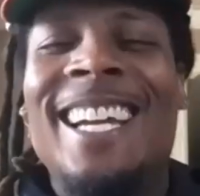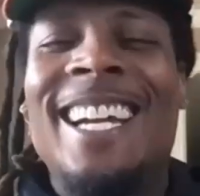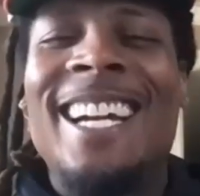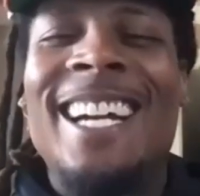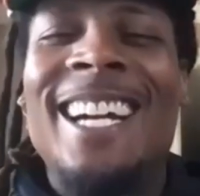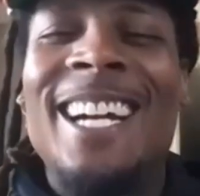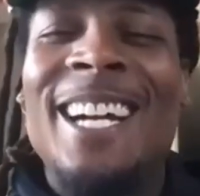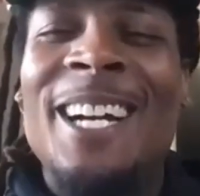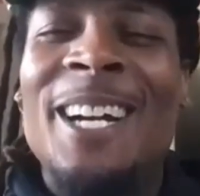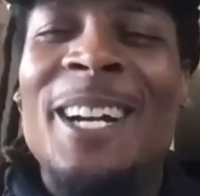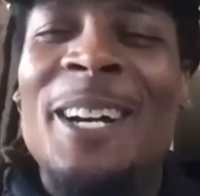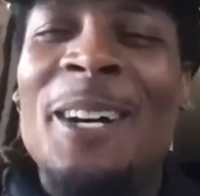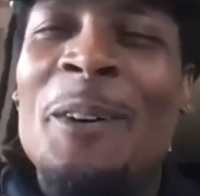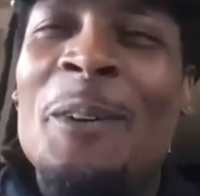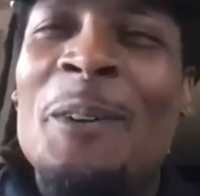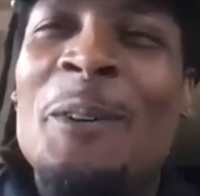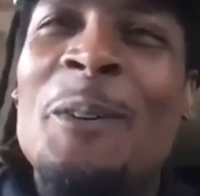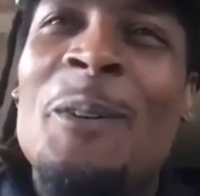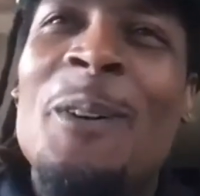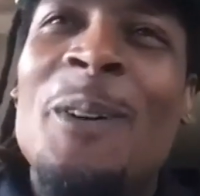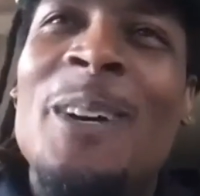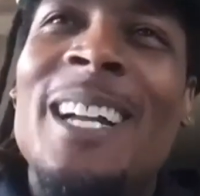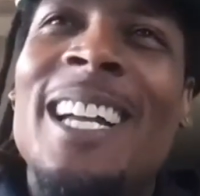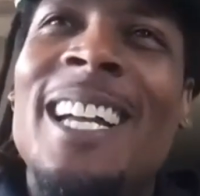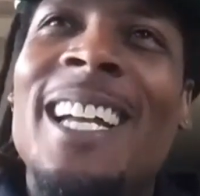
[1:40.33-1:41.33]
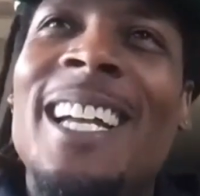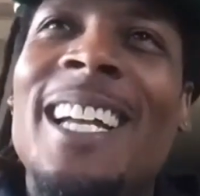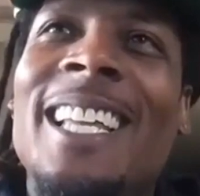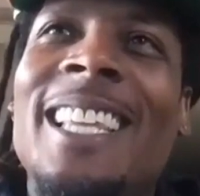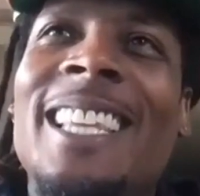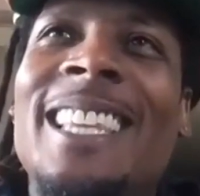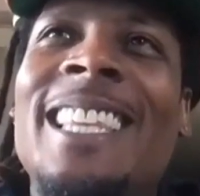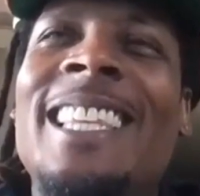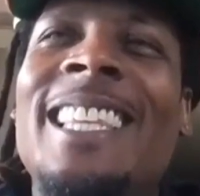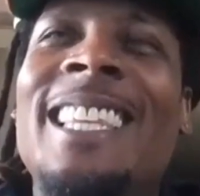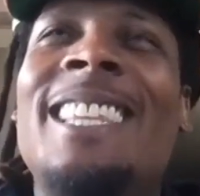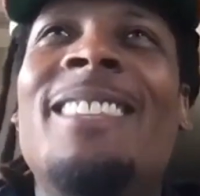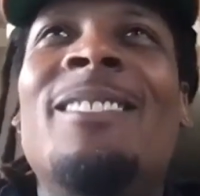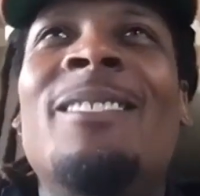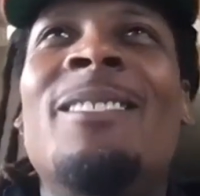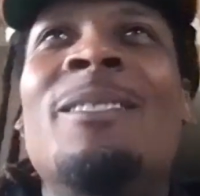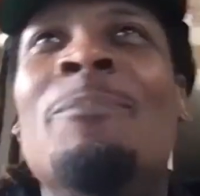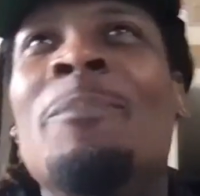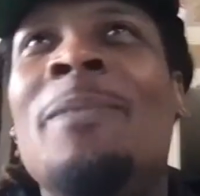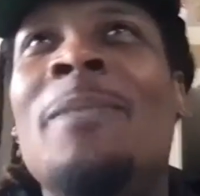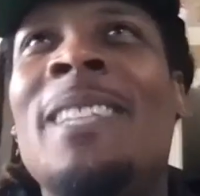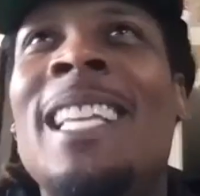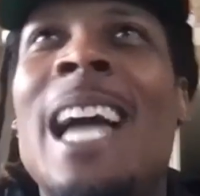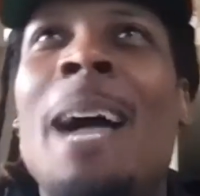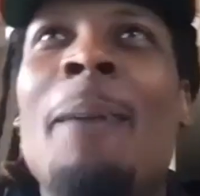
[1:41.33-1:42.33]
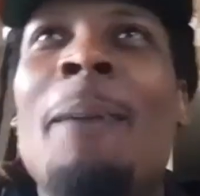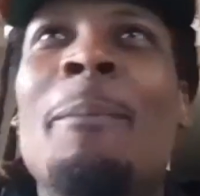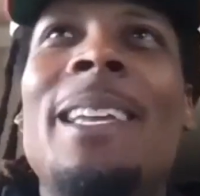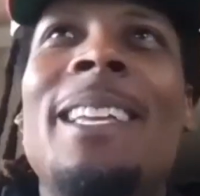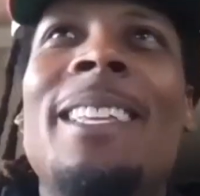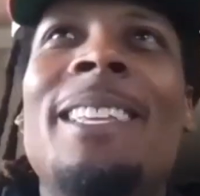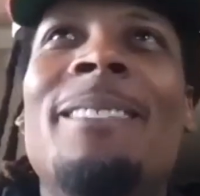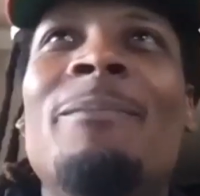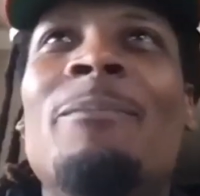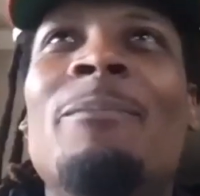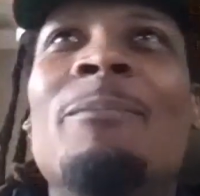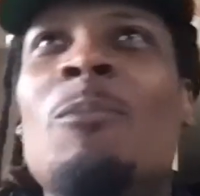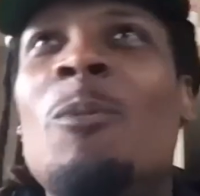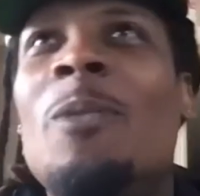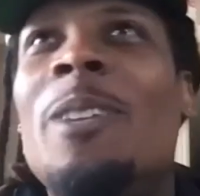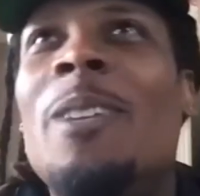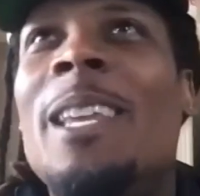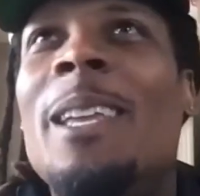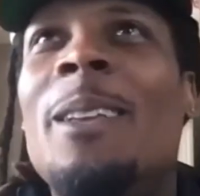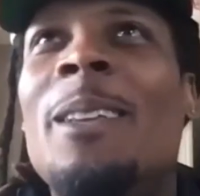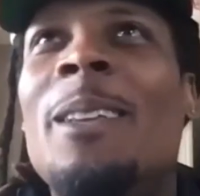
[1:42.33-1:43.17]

uh, uh I mean, when